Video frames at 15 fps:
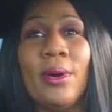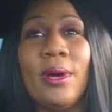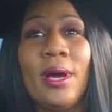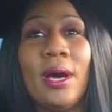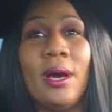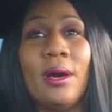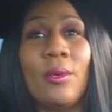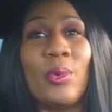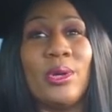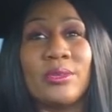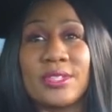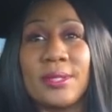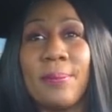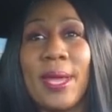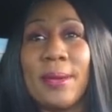Well, it
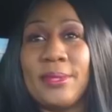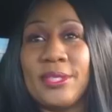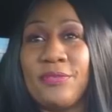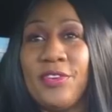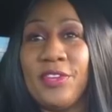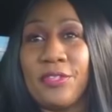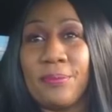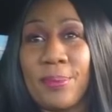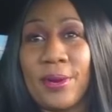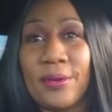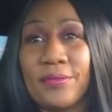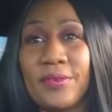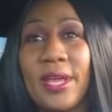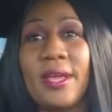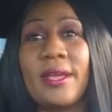was the baby's fifth
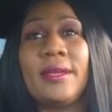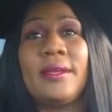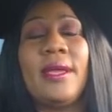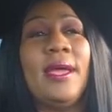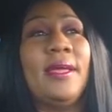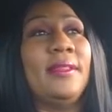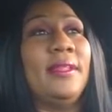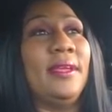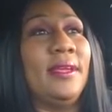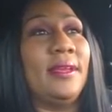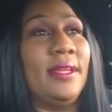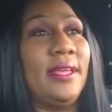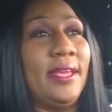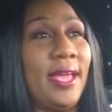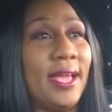birthday. And then
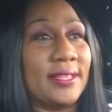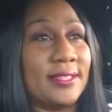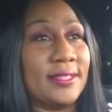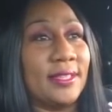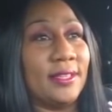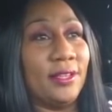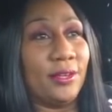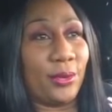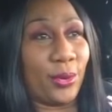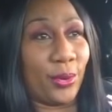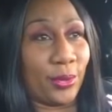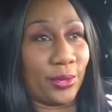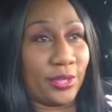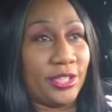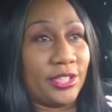he has the little
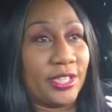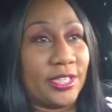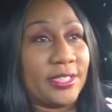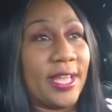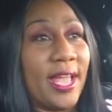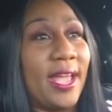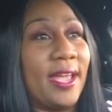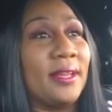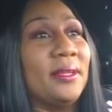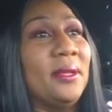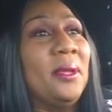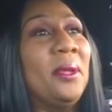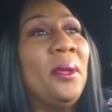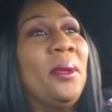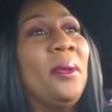girl he just had.
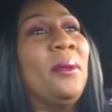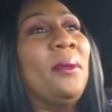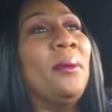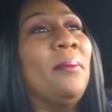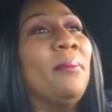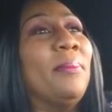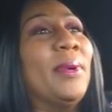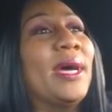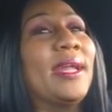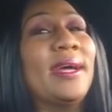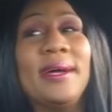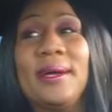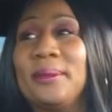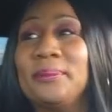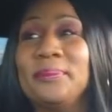But
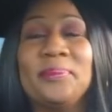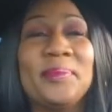I